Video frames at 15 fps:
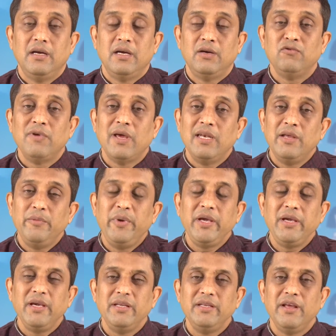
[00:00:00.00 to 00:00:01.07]
we are
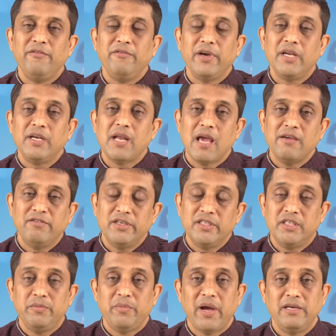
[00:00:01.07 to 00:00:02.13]
living in a very
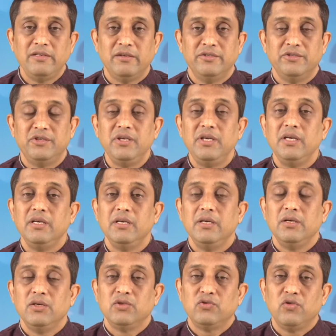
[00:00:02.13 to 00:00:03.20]
diversified country
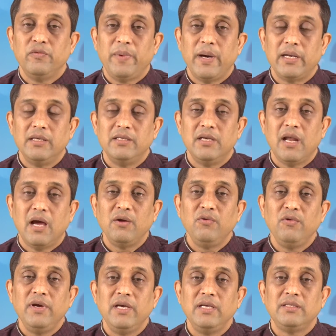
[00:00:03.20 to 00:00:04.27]
so far as
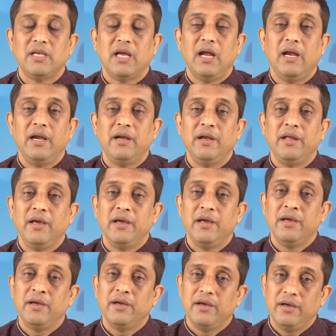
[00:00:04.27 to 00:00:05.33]
language and
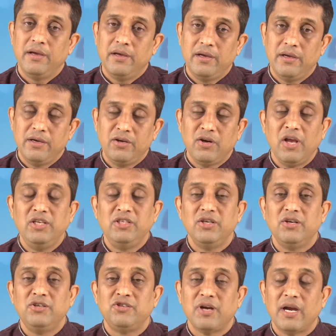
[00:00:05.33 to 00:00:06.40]

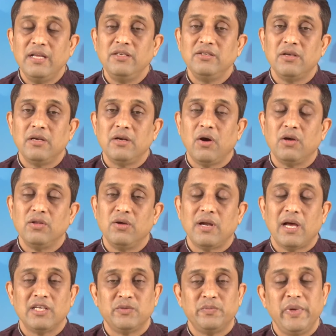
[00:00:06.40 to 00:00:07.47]
culture, tradition, other
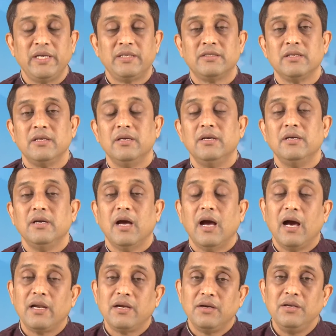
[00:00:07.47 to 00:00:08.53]
aspects
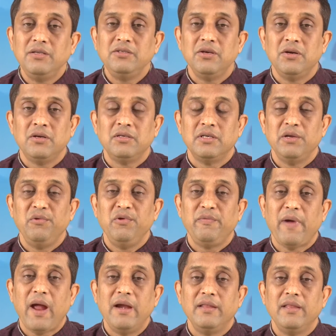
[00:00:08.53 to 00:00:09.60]
are concerned. You will
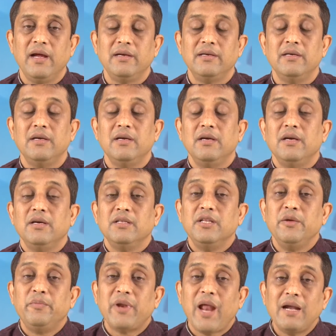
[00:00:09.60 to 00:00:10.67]
find that
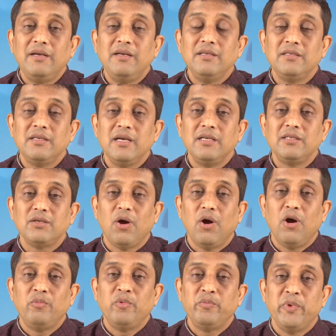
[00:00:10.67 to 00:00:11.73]
the practices
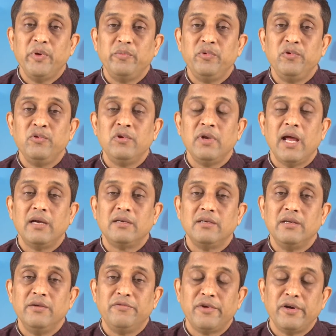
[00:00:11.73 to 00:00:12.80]
of people at a
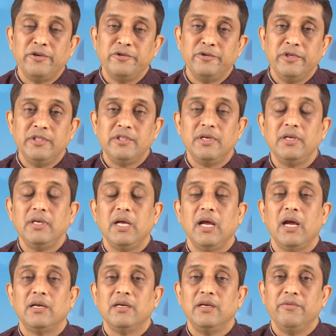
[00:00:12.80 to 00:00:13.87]
different region,
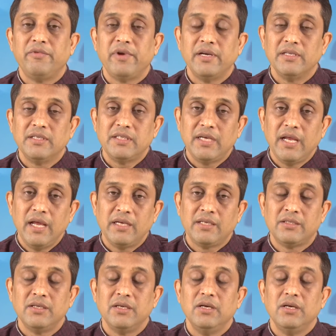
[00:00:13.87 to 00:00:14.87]
at a different state